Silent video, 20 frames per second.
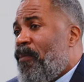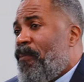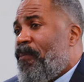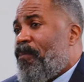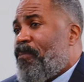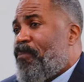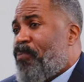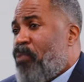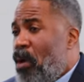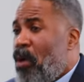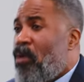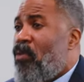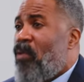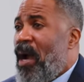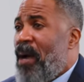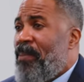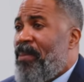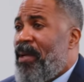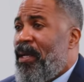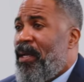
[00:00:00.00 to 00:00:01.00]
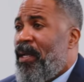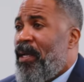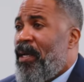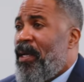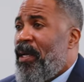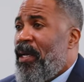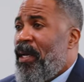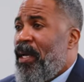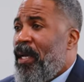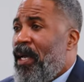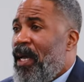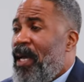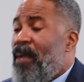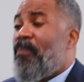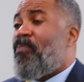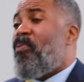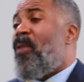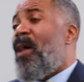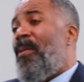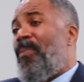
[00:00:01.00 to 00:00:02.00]
programmed it
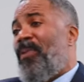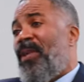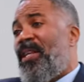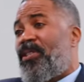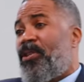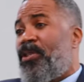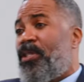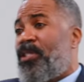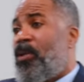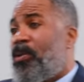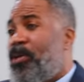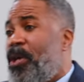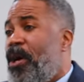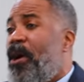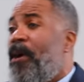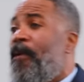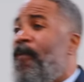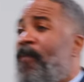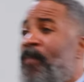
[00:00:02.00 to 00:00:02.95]
improperly. So